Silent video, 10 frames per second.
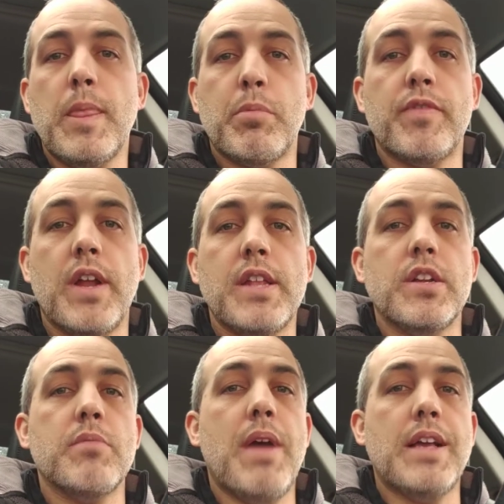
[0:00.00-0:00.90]
provided
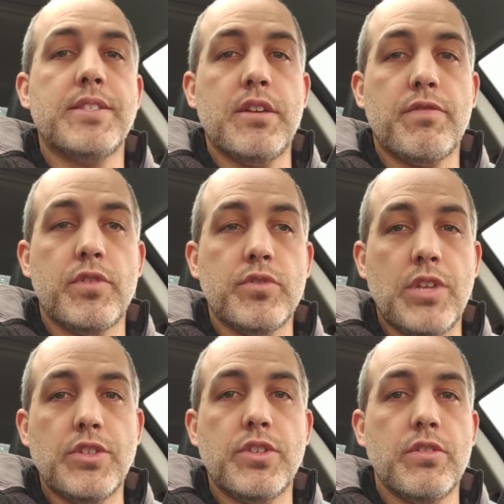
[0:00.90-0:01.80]
your mass airflow
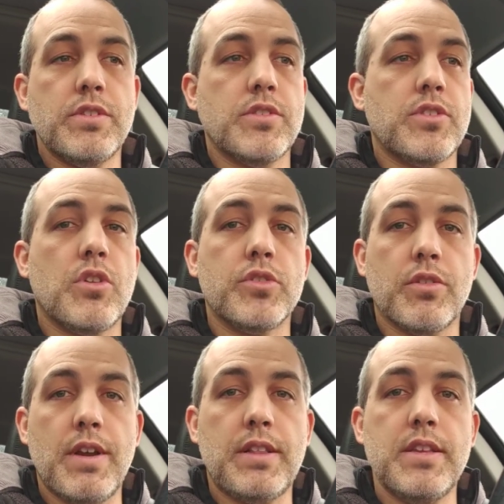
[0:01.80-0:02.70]
sensor is installed
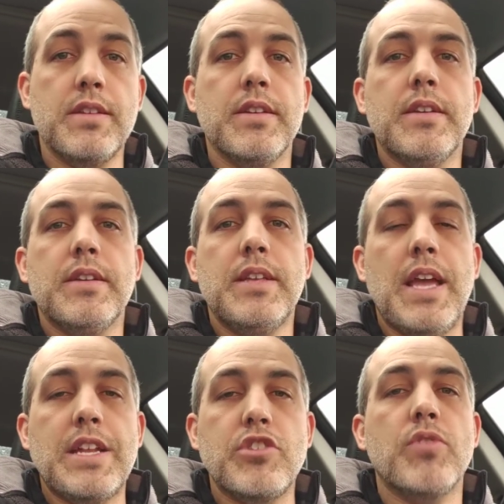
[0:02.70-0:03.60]
correctly
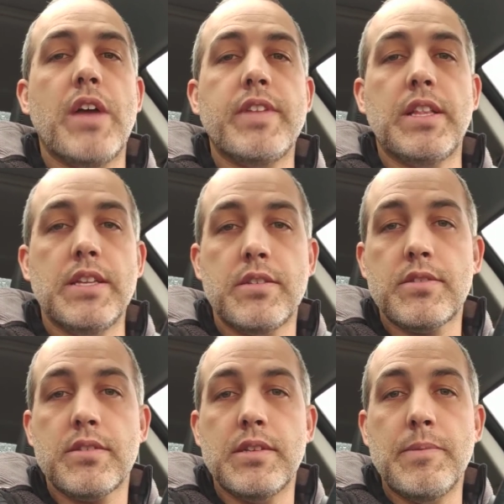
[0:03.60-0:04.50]
and you don't have any
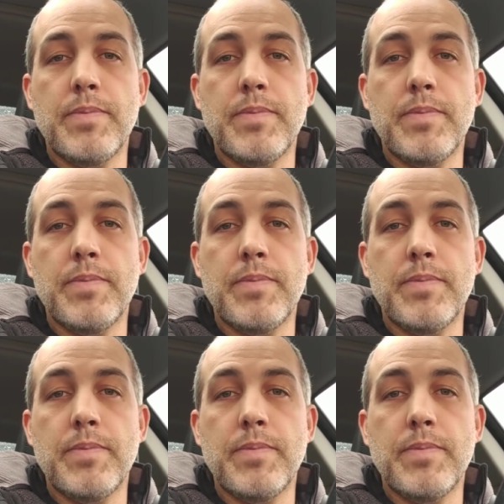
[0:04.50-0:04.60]
leaks